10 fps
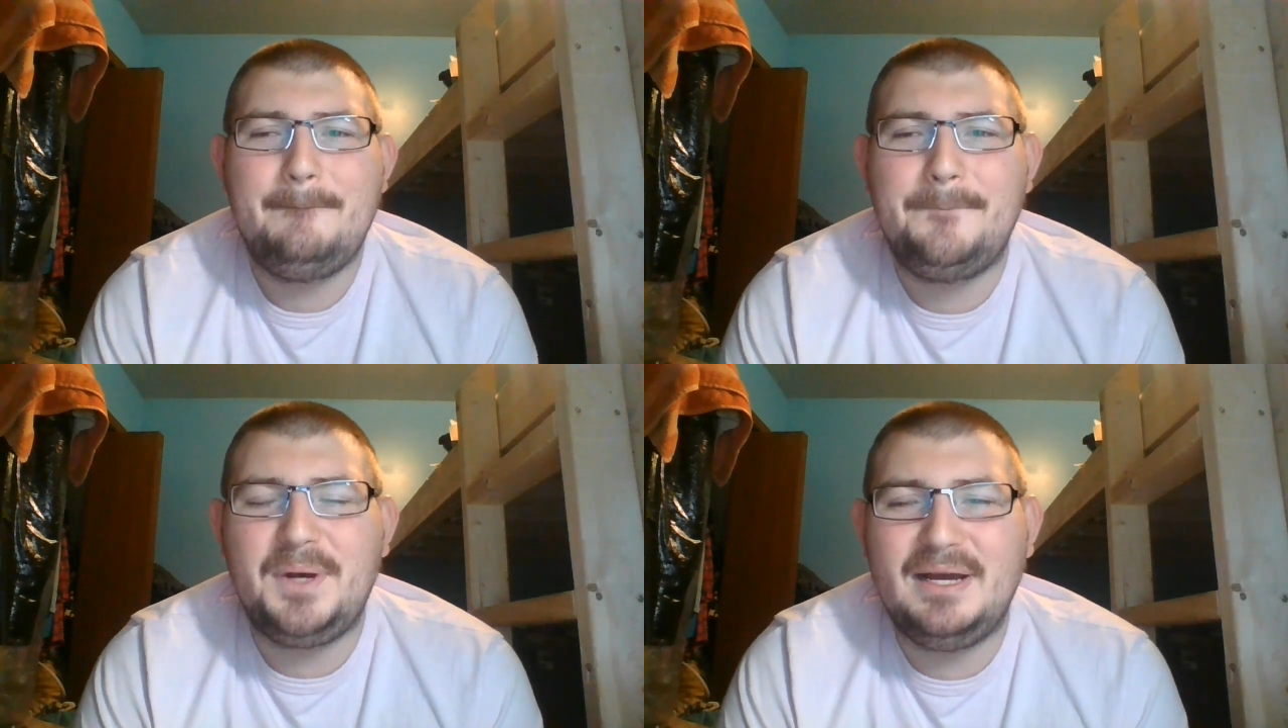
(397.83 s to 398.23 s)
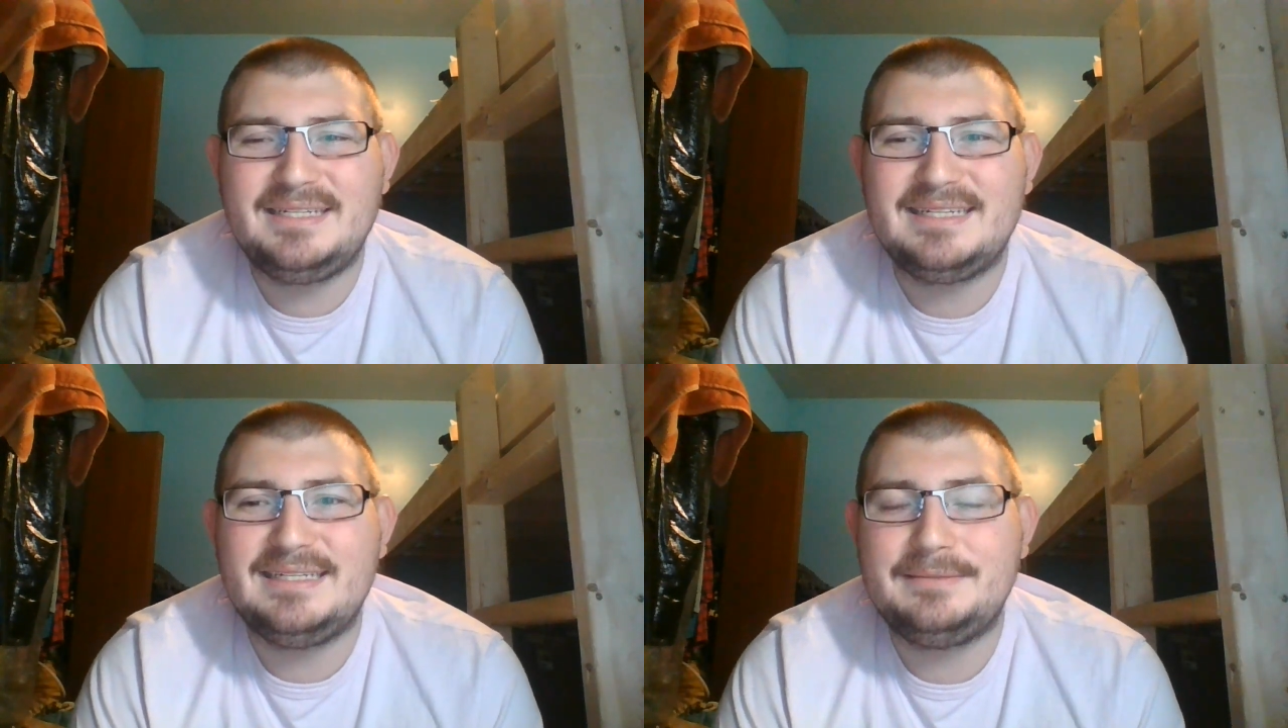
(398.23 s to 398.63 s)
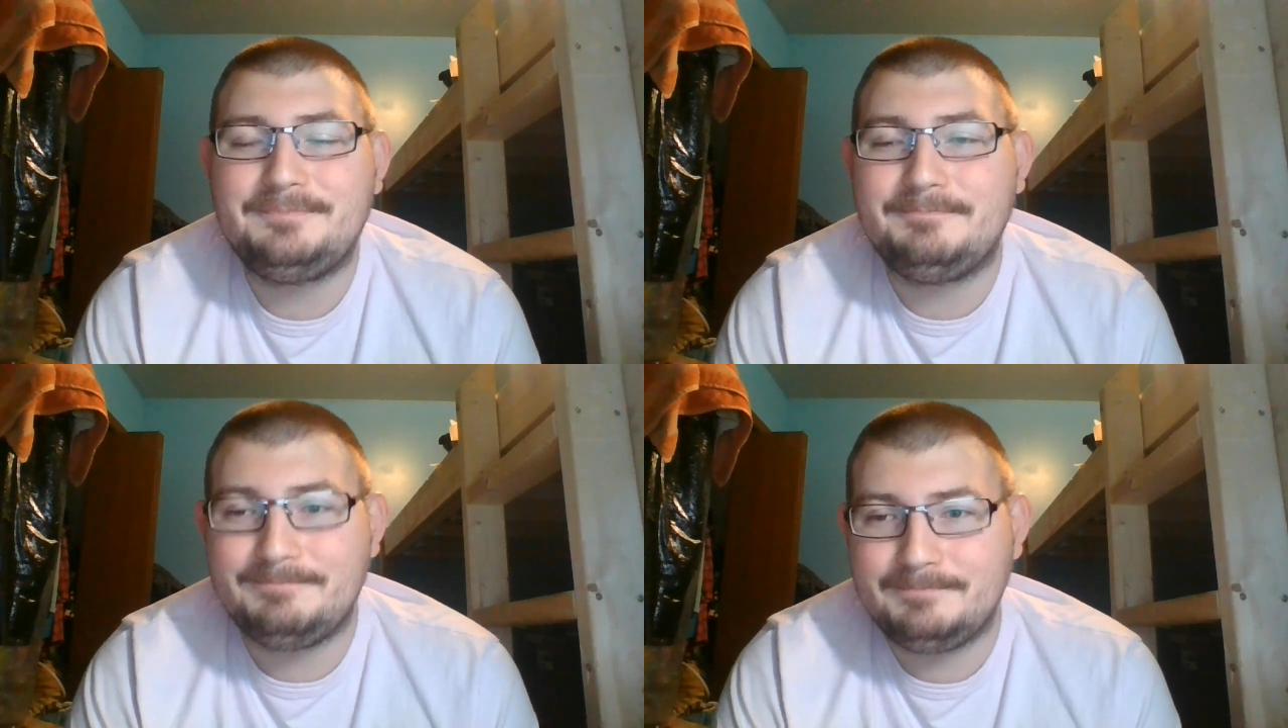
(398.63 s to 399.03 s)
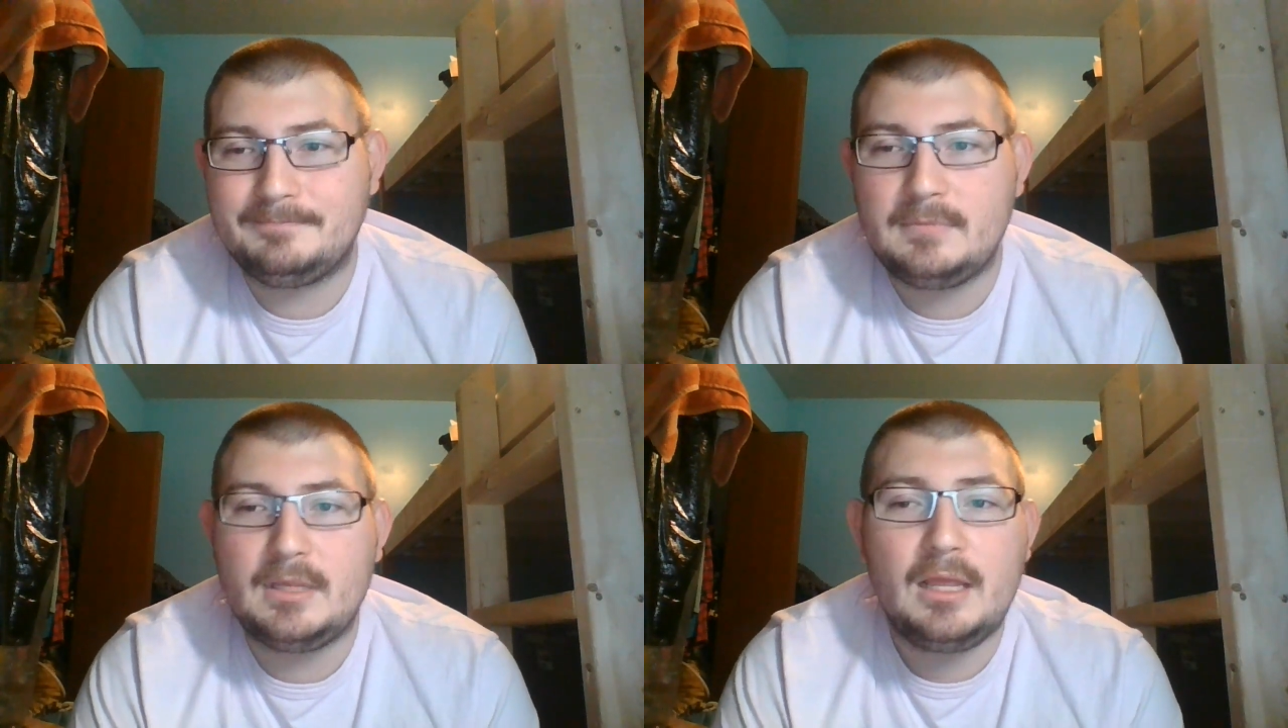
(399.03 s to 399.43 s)
but
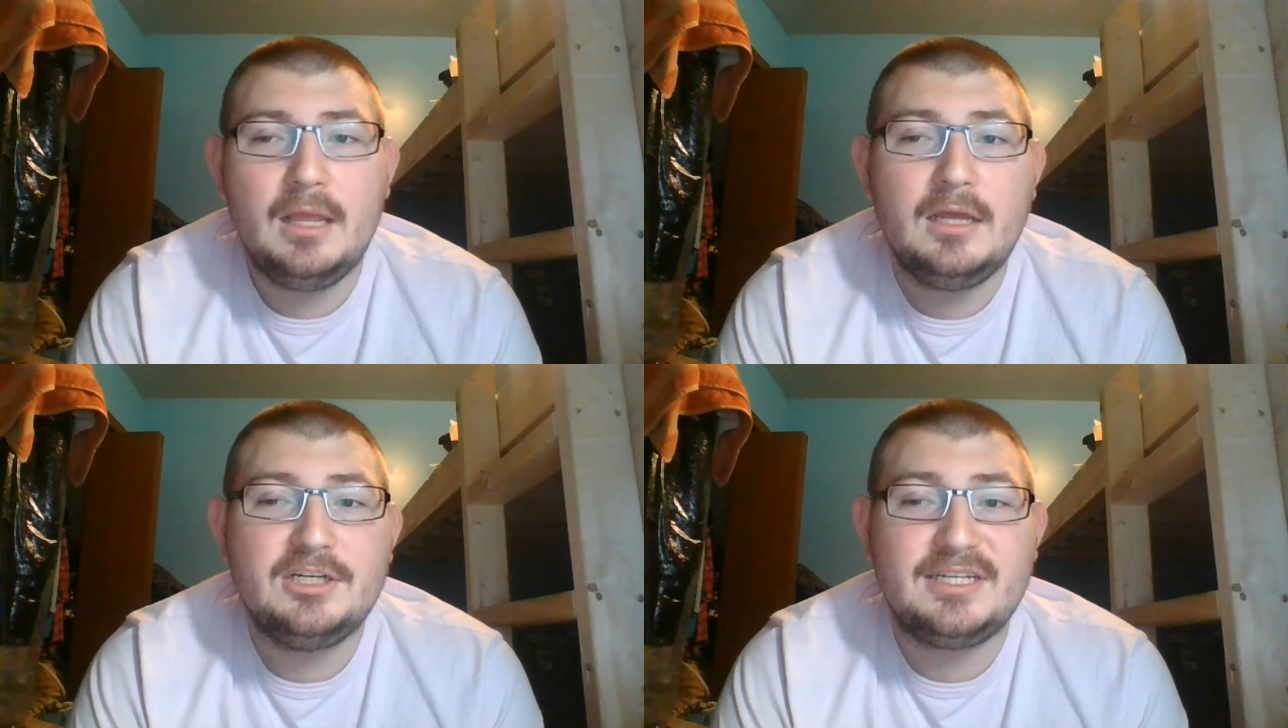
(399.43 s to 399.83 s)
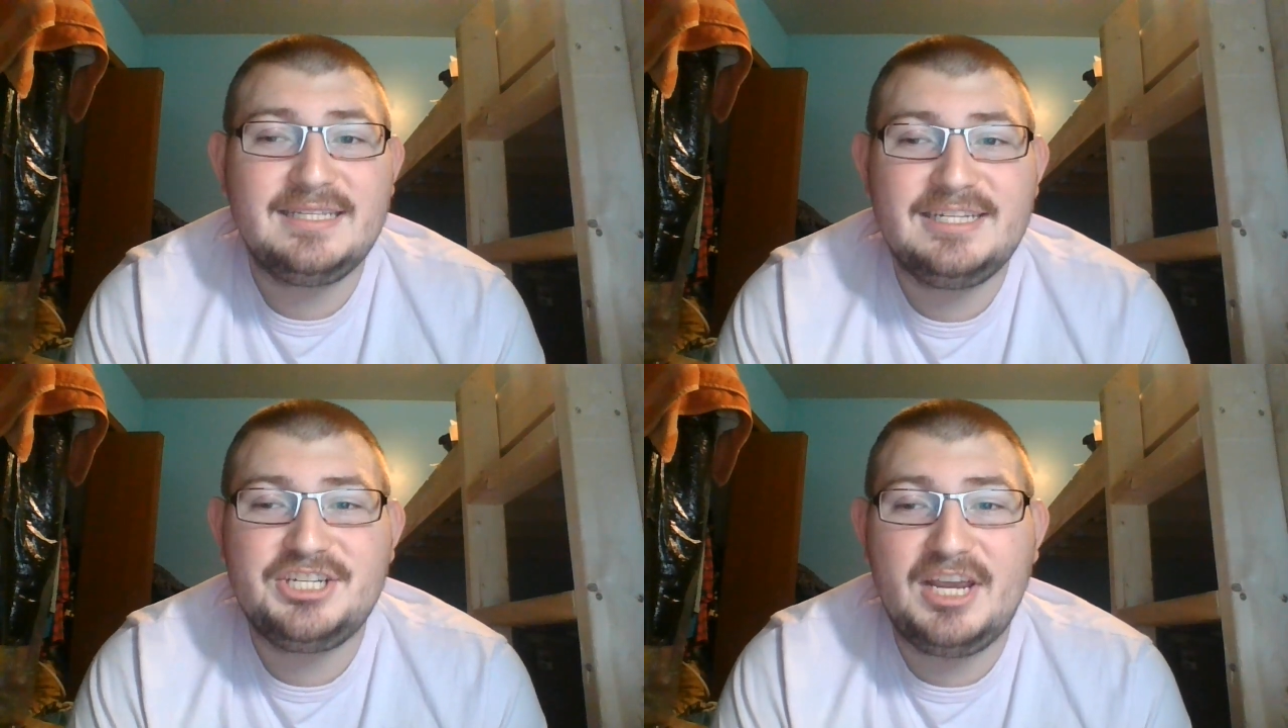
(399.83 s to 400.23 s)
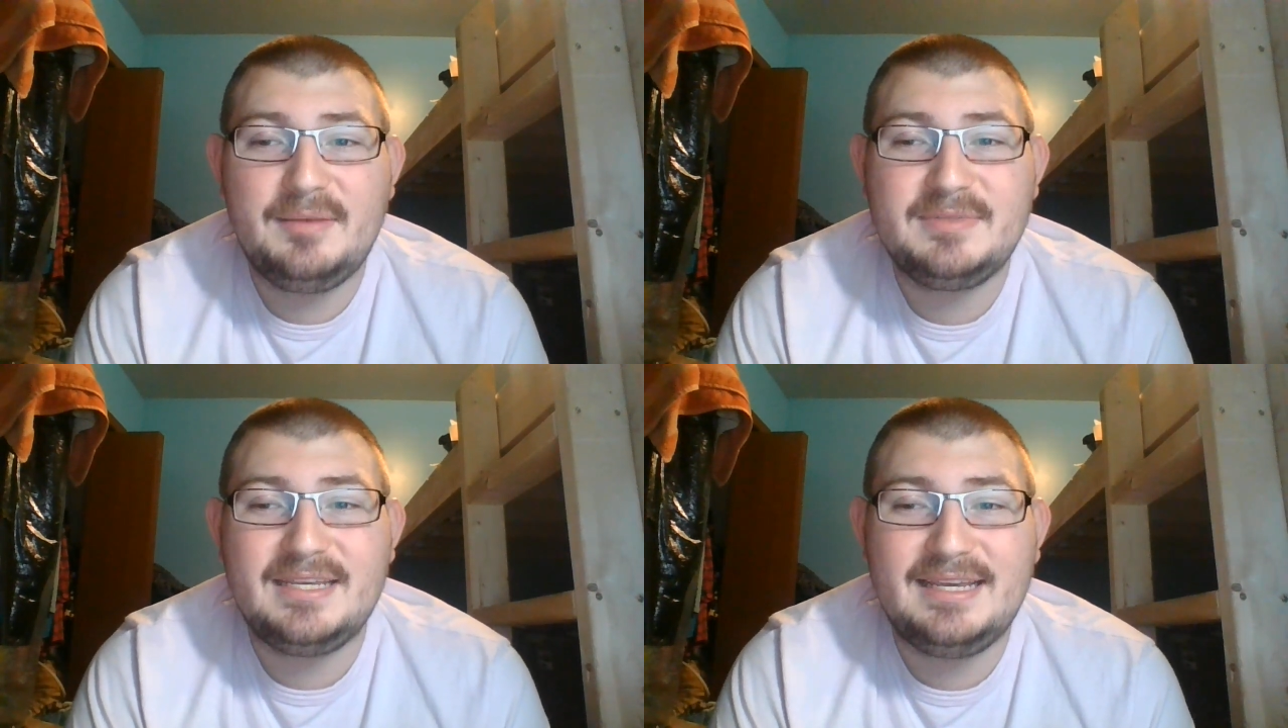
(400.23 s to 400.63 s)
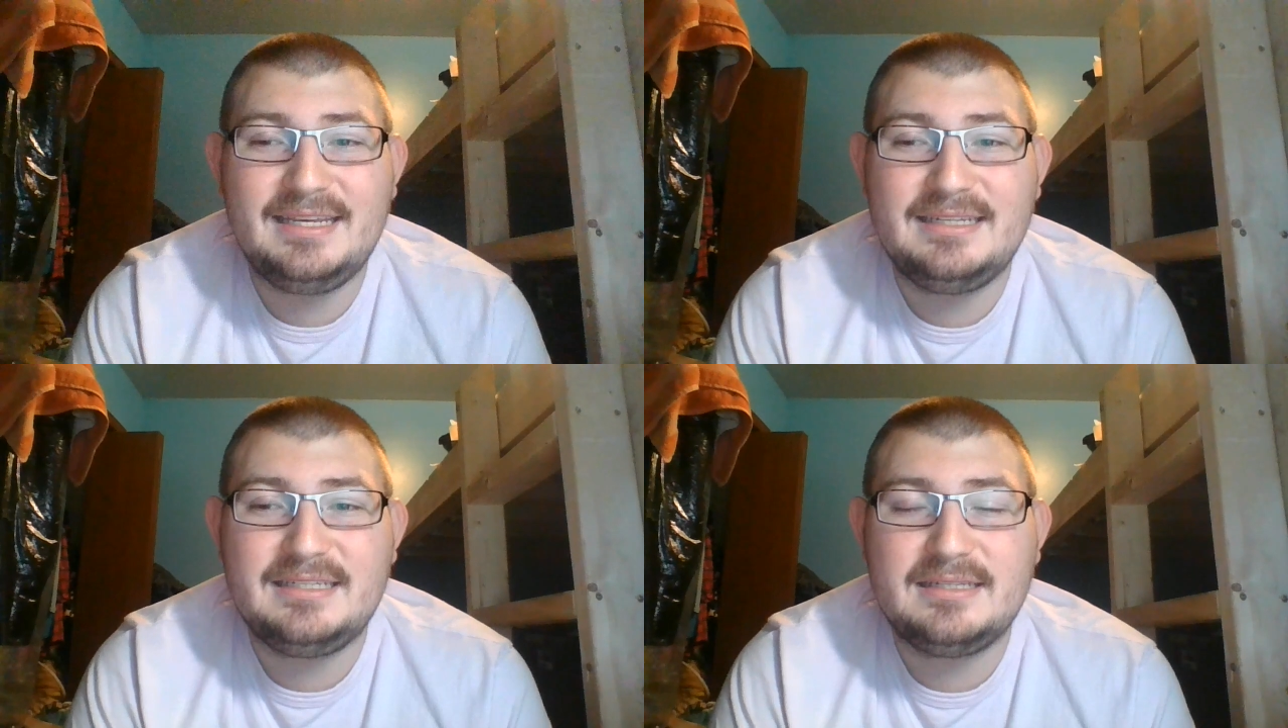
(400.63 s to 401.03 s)
Jesse James
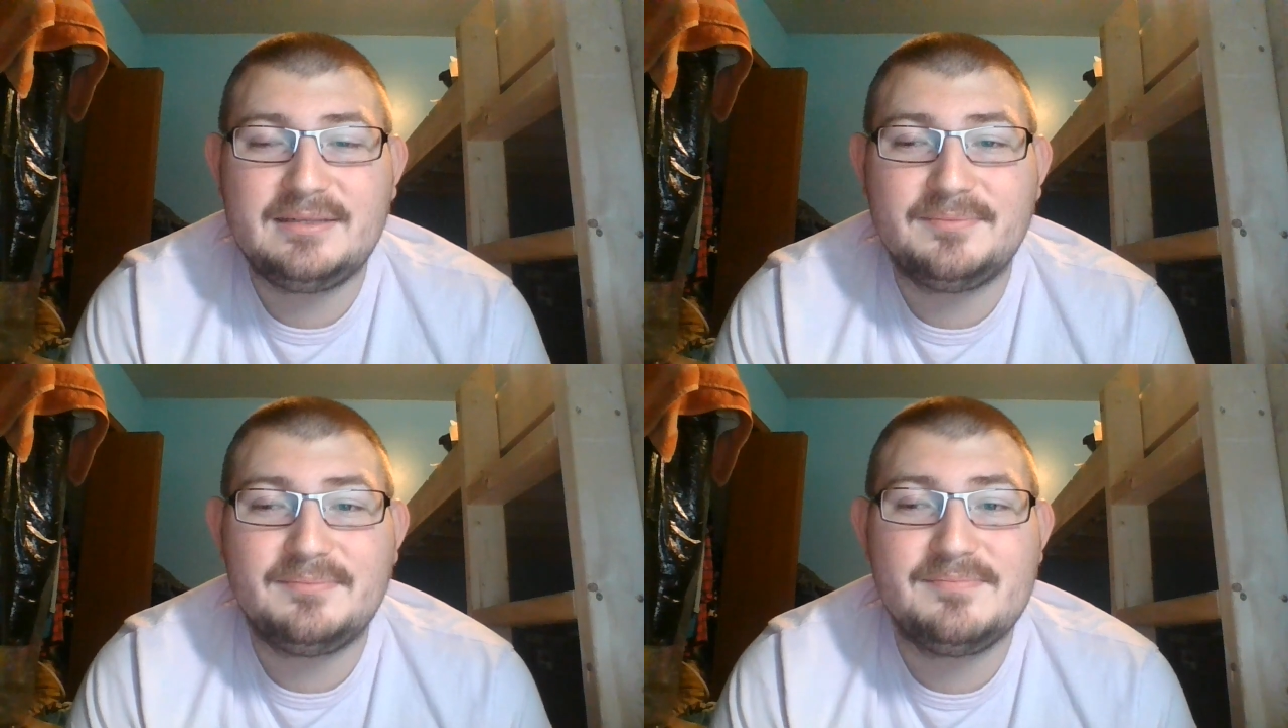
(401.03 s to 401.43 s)
is